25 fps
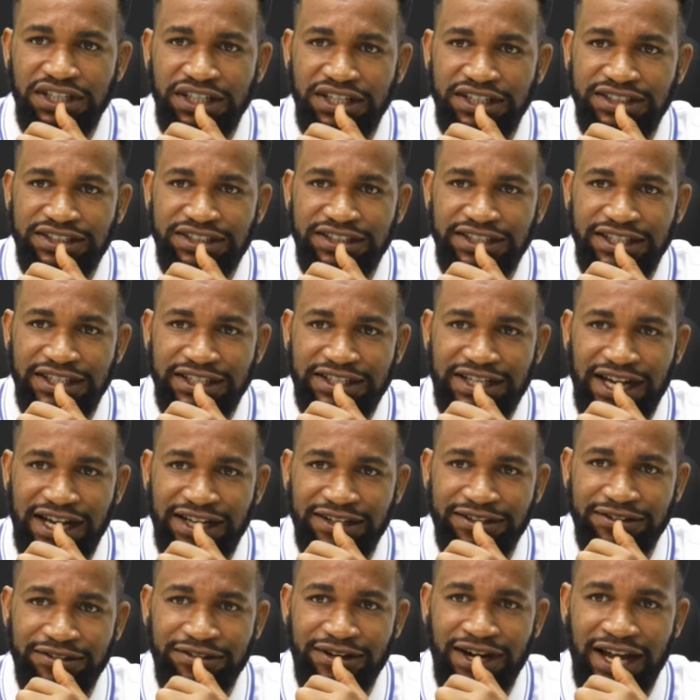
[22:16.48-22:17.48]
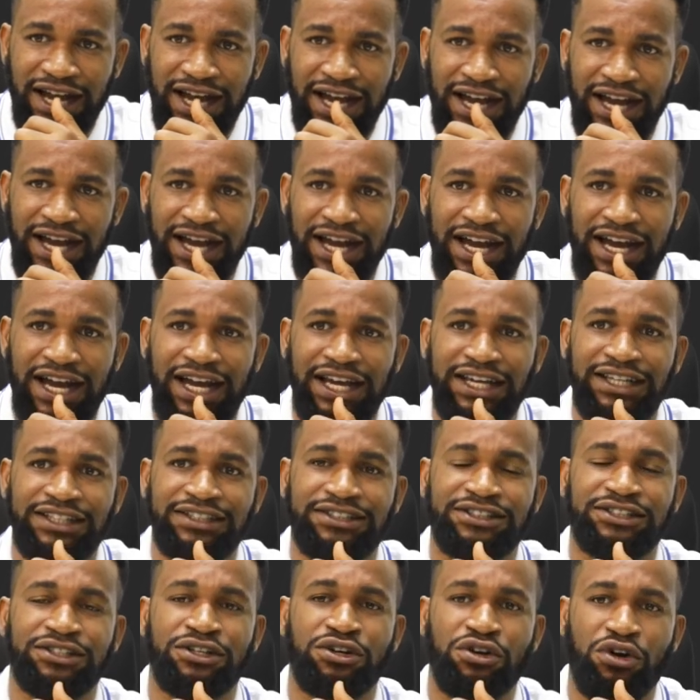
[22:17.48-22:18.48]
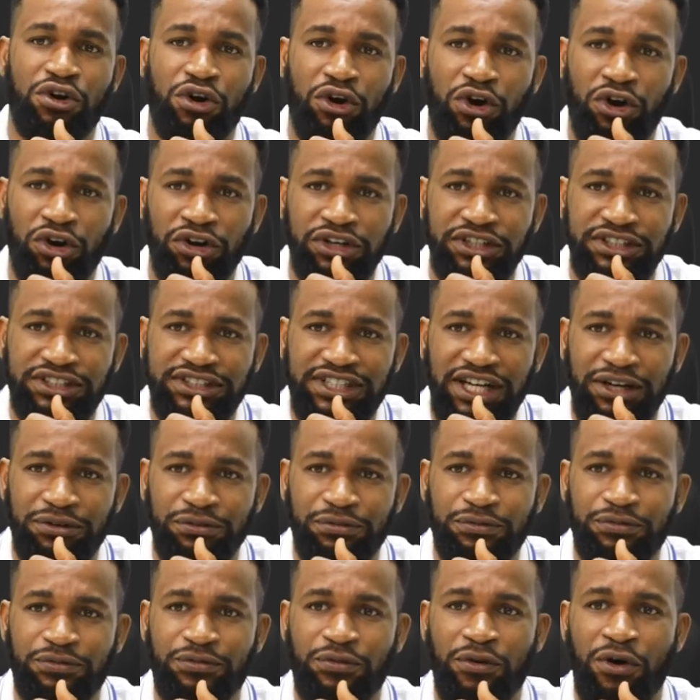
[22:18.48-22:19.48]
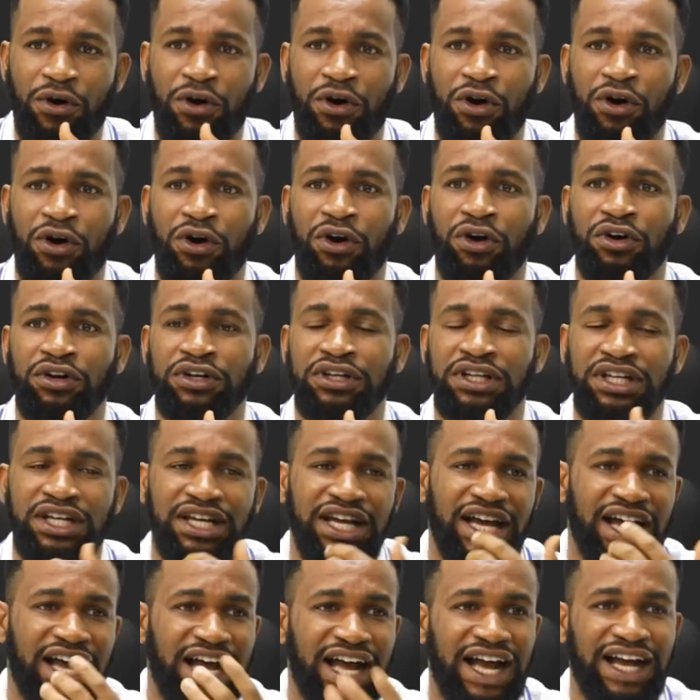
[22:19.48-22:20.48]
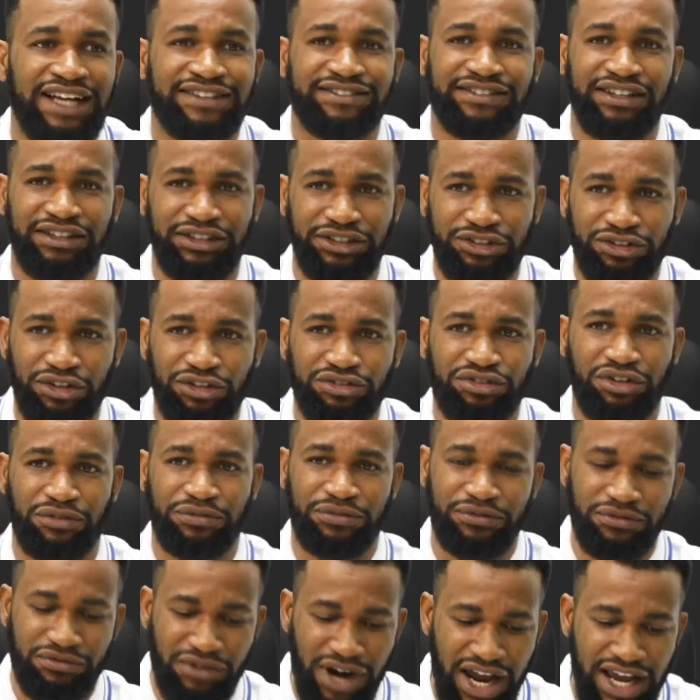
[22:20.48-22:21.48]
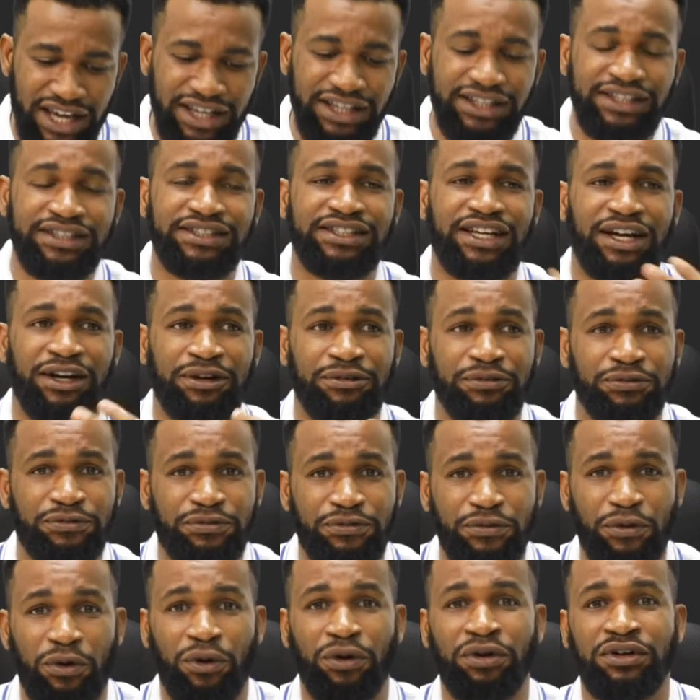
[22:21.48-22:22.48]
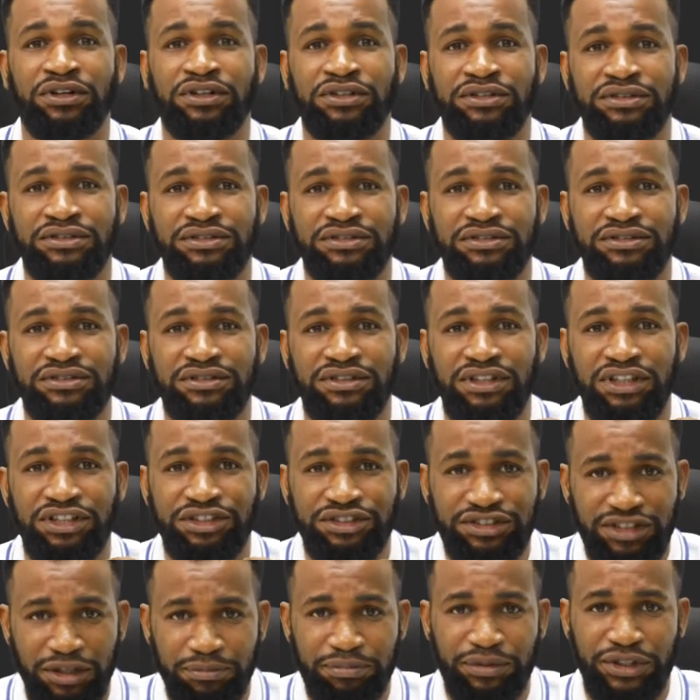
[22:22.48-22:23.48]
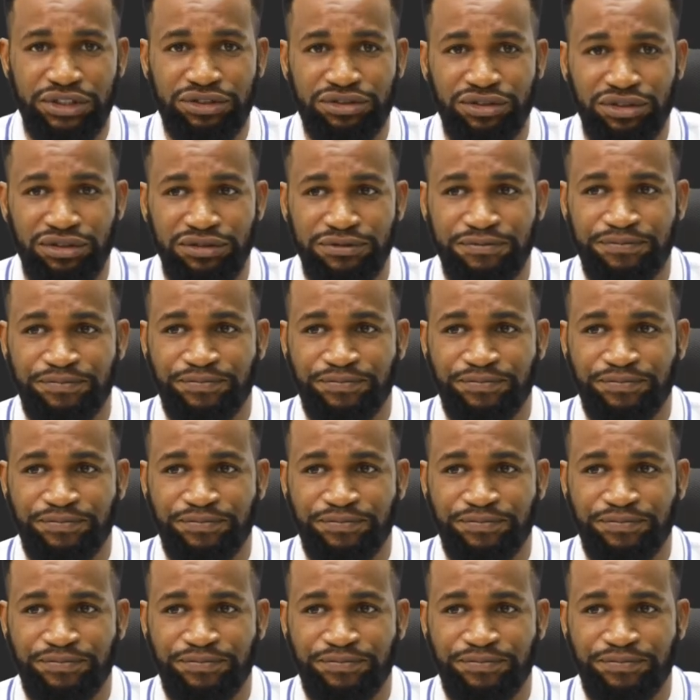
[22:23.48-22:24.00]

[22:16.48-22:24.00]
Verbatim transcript: It can rise or it can fall as a result of rise and fall in temperature.